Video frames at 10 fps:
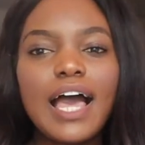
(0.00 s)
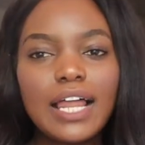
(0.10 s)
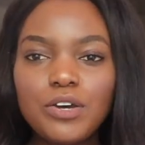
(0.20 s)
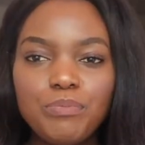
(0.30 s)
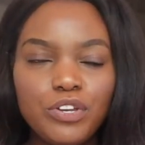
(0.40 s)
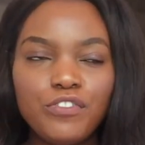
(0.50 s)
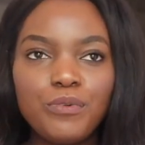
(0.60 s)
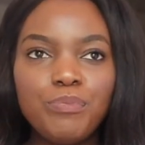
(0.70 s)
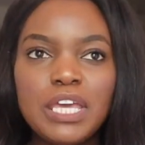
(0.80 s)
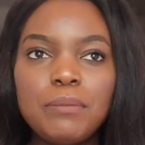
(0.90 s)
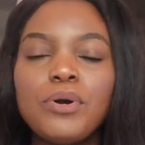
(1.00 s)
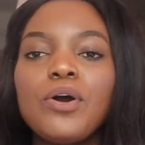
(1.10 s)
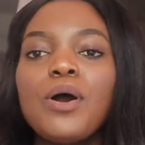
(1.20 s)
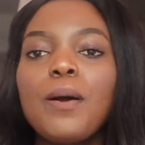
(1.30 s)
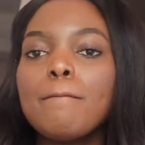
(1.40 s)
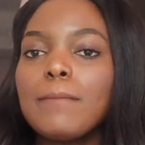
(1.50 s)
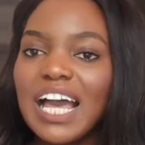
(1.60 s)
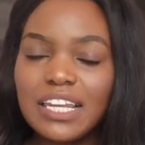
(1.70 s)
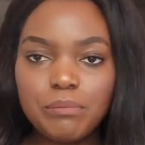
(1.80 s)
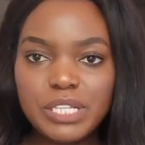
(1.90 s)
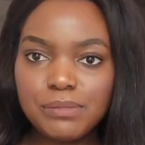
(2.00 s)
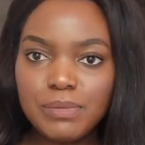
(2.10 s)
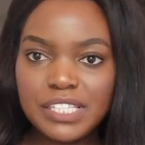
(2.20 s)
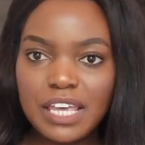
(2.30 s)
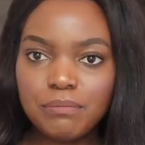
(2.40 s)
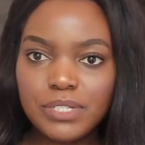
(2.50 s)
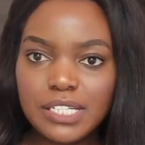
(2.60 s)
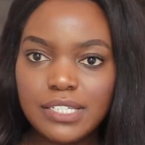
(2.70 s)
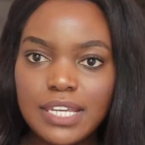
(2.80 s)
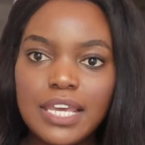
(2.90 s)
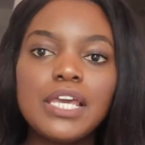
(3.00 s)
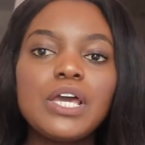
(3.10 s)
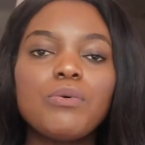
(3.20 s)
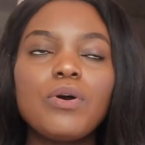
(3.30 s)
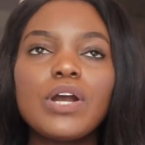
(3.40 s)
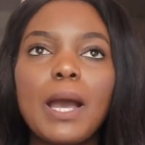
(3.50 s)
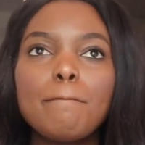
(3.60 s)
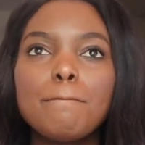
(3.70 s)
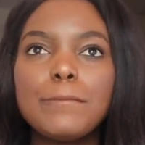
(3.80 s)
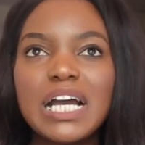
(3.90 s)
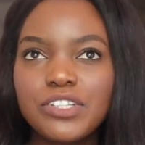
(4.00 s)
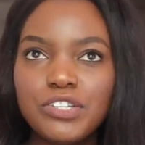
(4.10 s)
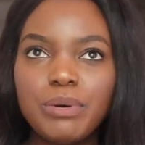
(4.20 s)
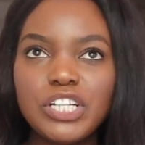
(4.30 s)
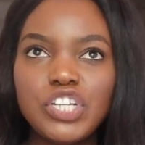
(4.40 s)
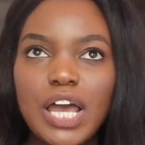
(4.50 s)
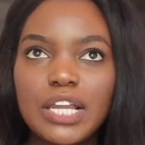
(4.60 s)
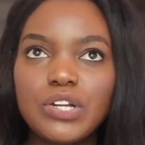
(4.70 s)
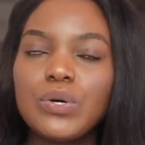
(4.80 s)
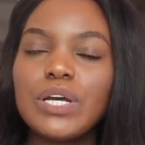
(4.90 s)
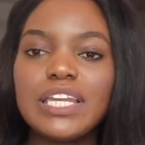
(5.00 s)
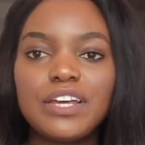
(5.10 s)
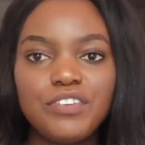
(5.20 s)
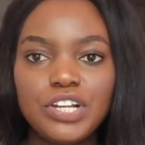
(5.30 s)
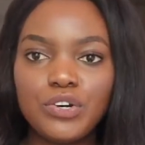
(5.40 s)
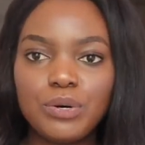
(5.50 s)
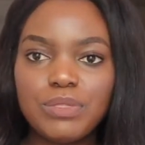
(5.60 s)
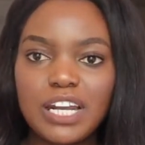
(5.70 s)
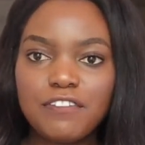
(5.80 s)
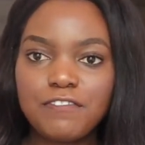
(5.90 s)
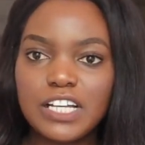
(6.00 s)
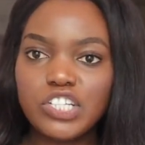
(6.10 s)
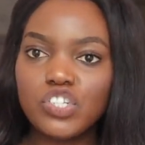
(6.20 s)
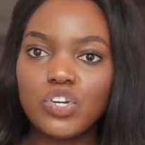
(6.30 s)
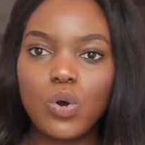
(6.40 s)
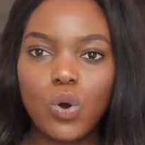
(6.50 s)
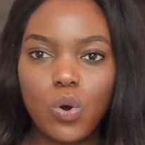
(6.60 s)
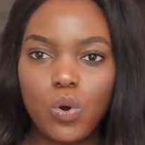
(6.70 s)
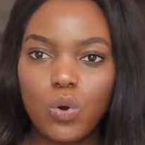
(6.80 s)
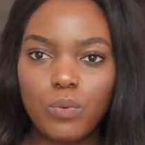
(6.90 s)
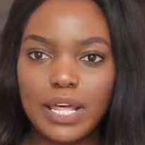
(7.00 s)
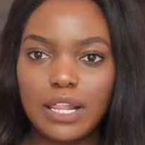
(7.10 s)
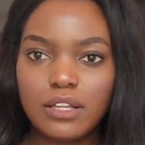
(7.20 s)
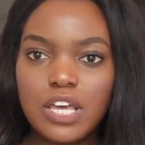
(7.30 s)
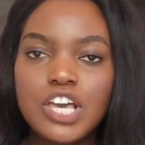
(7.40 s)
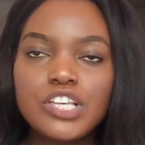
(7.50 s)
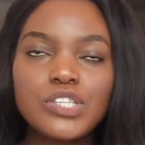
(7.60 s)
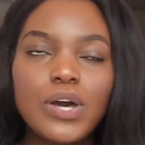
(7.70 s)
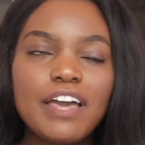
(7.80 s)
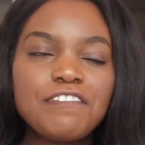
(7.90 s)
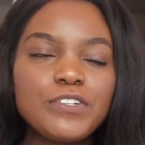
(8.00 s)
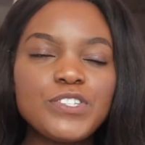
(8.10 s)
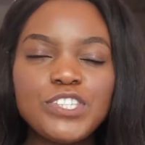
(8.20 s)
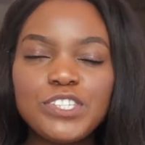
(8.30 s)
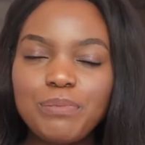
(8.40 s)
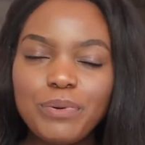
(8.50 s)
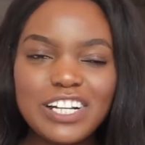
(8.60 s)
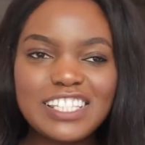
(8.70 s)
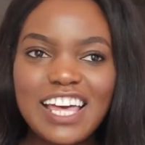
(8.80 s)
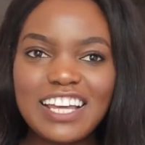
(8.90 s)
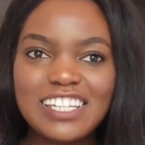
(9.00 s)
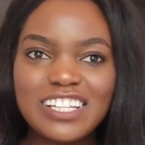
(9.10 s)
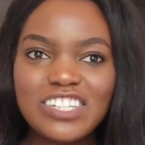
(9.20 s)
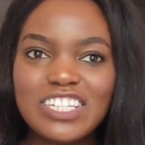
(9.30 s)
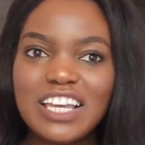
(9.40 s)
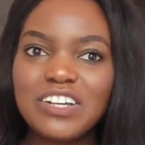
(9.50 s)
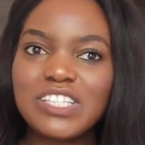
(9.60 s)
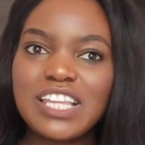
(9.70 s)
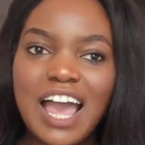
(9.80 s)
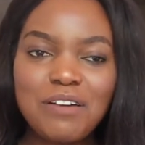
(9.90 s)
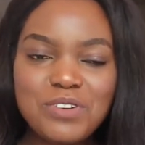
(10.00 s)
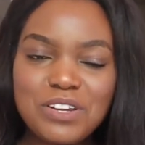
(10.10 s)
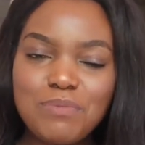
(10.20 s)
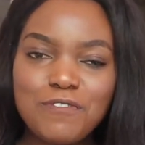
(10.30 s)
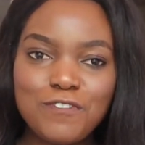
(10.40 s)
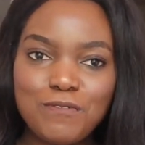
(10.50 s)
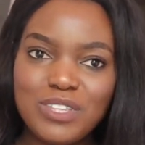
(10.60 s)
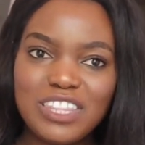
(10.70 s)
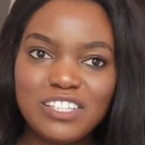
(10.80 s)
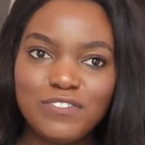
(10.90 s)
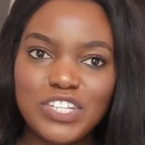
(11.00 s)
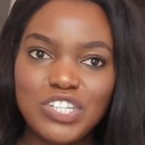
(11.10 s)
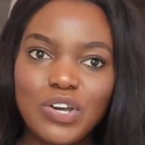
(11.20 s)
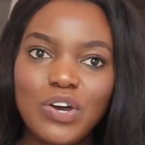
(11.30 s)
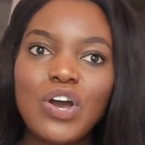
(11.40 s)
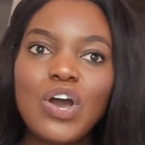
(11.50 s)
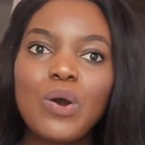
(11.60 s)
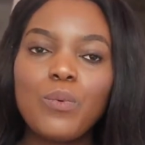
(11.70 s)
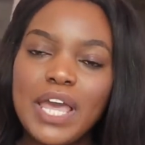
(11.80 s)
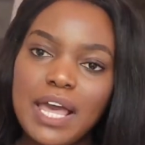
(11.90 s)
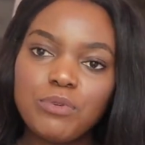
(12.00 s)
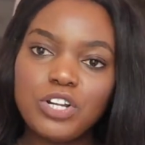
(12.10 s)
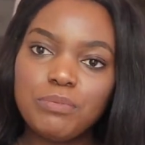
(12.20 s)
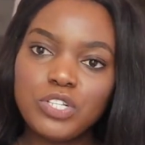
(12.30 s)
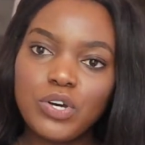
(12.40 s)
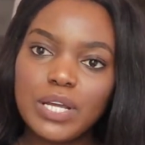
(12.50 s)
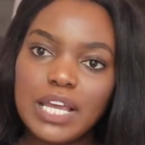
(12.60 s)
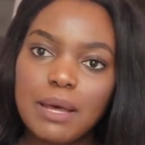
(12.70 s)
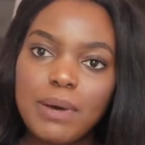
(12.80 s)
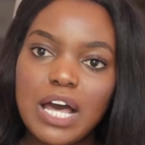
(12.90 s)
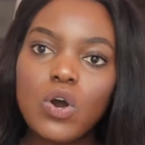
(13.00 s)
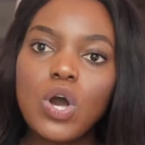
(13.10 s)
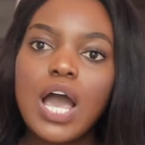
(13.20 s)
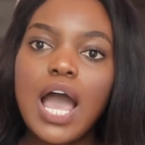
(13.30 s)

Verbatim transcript: Hello beautiful people, my name is Miss M D T. Welcome back to my channel, and I really hope that I find you all well. So I feel super excited today because I'm going to be filming this video where I'm going to be talking about